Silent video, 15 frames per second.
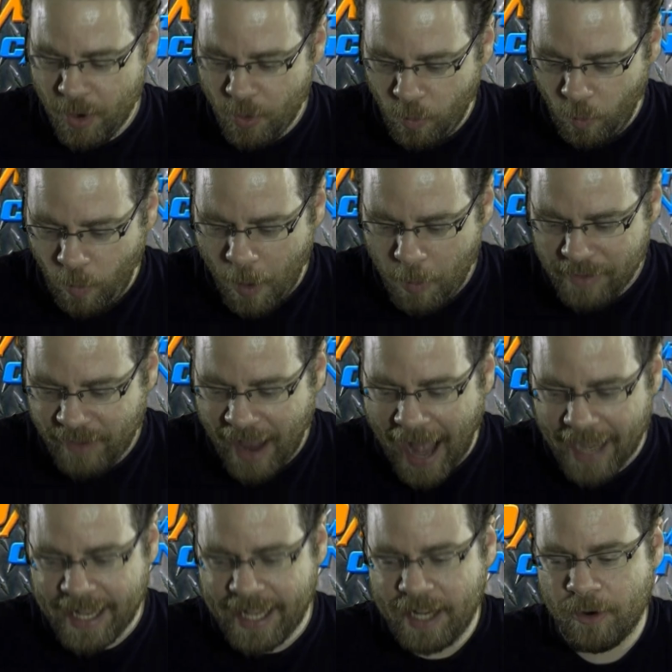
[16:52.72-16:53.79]
What we've
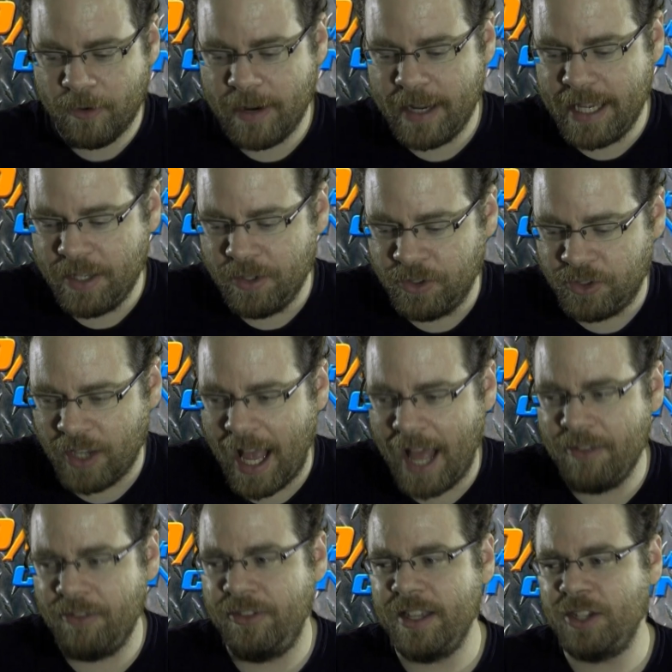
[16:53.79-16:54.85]
got here is
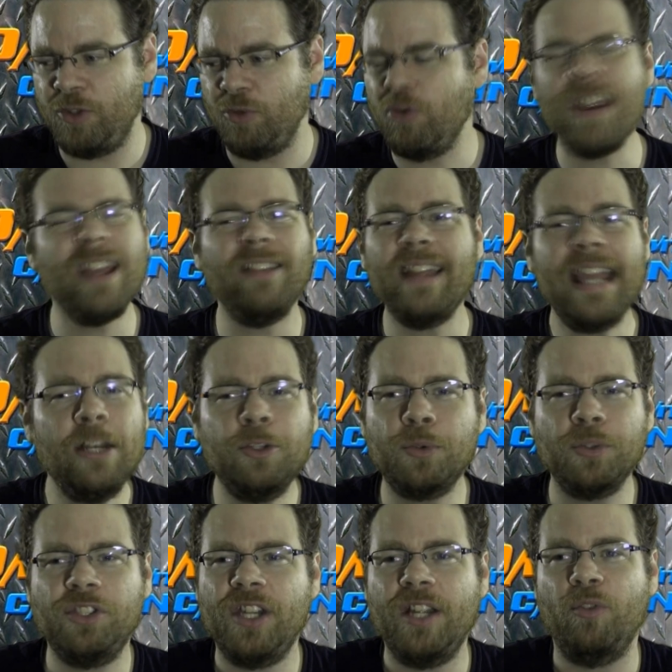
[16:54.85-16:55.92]
this really
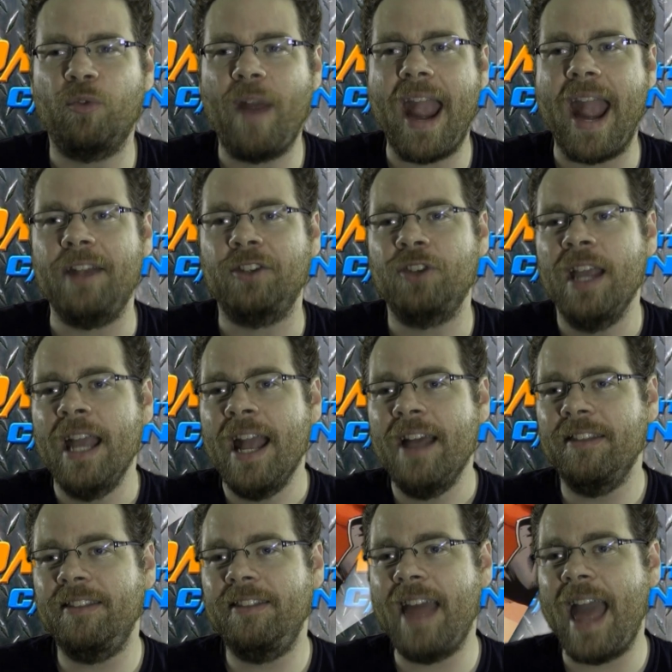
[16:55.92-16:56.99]
interesting race
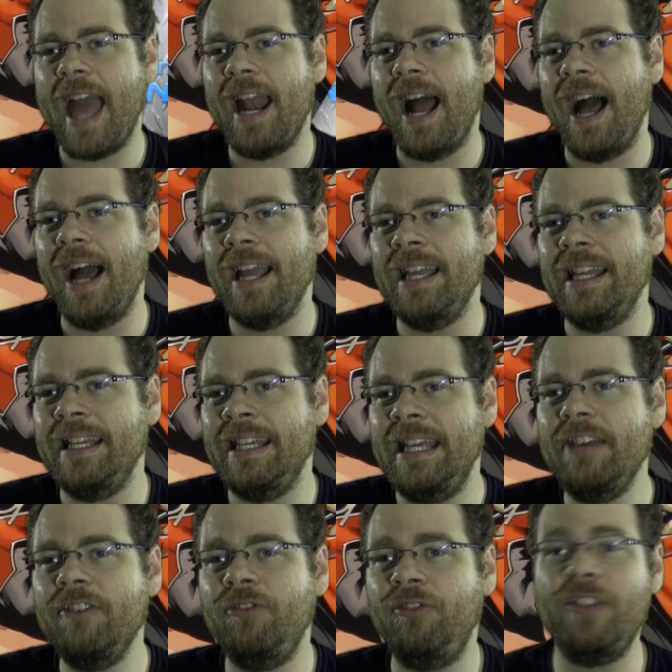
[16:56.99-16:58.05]
that
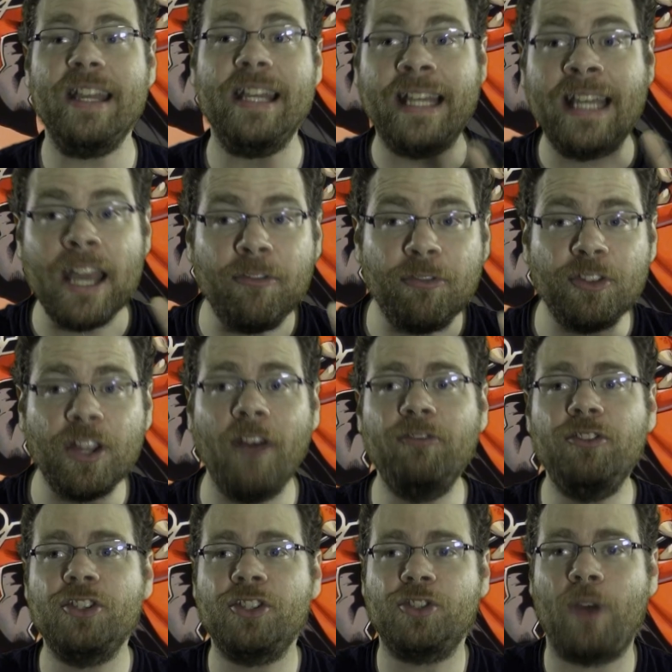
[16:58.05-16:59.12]
give the gift
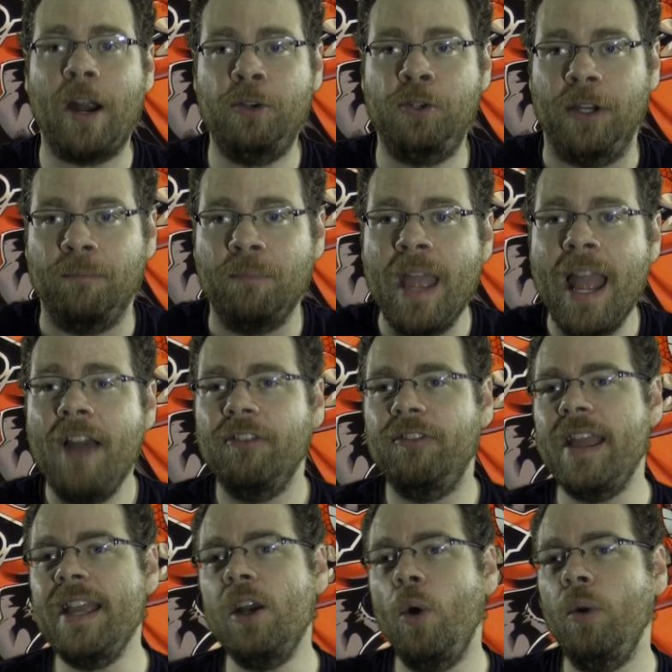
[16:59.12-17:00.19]
of destruction.
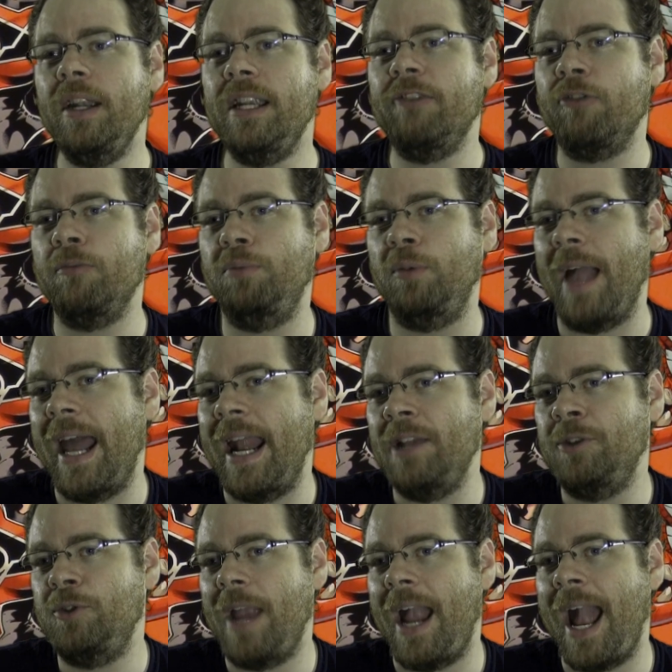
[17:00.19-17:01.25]
They go to different
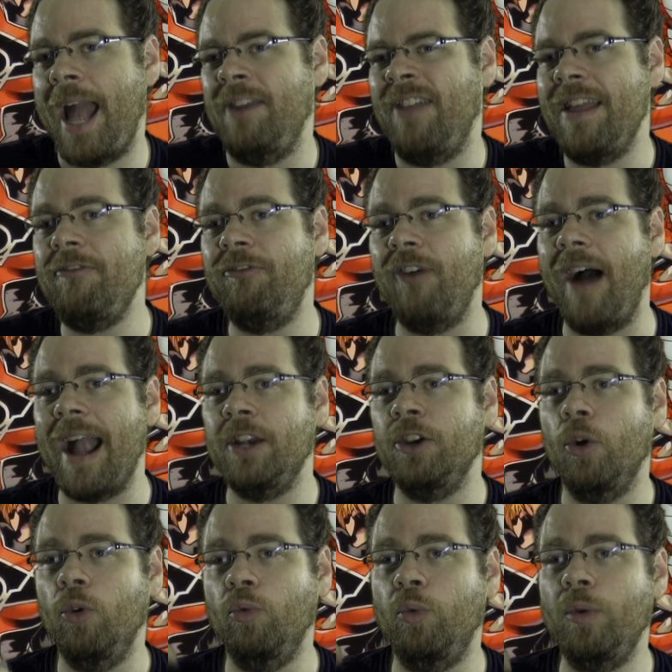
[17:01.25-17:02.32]
planets and they
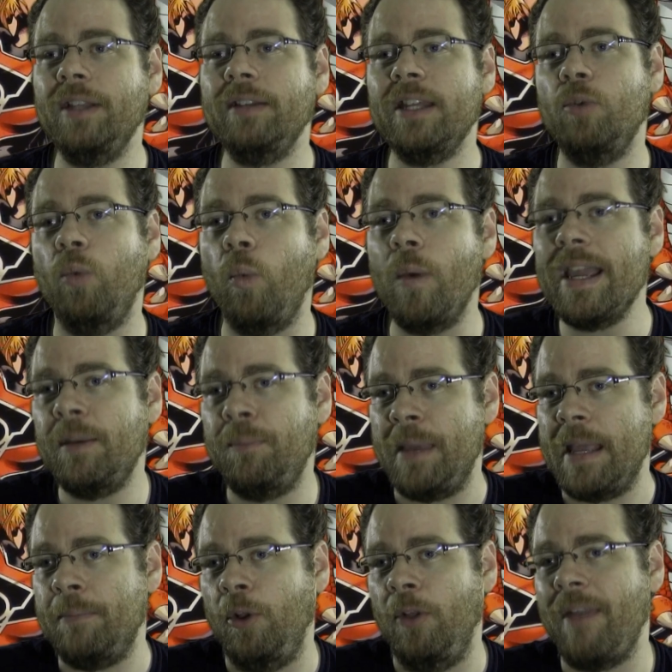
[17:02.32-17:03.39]
find really weak
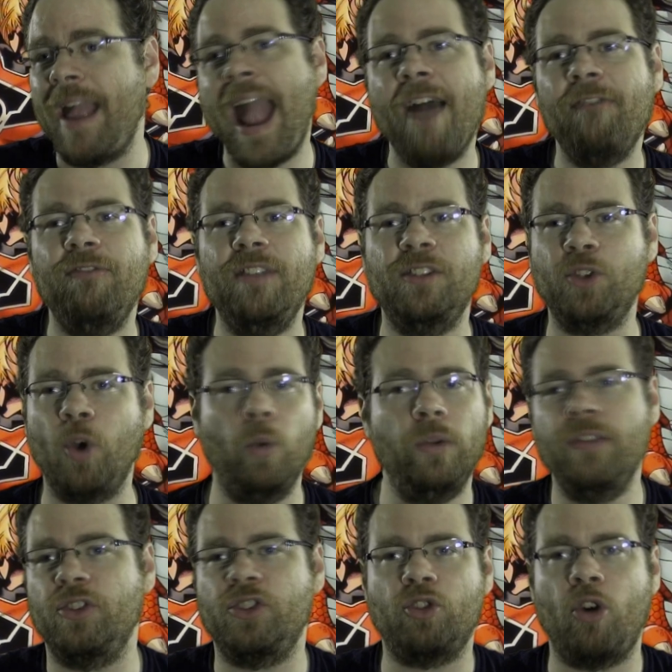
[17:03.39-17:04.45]
people, and they have this
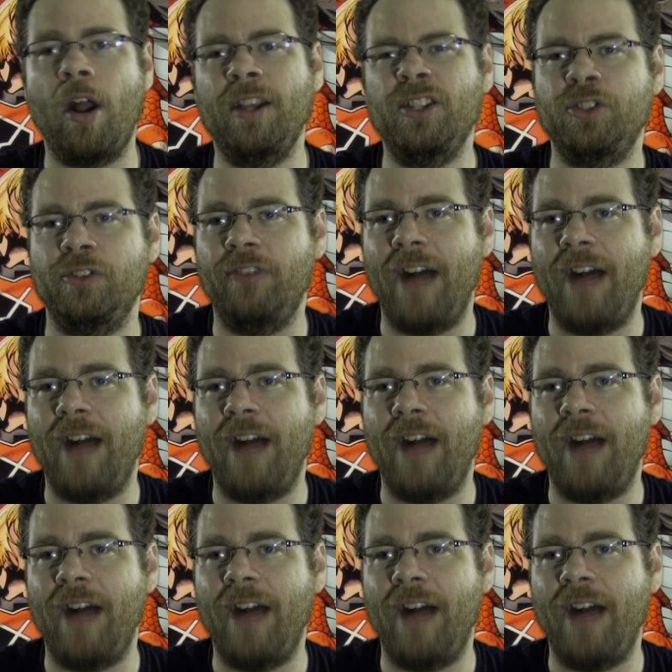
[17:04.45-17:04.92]
only the strongest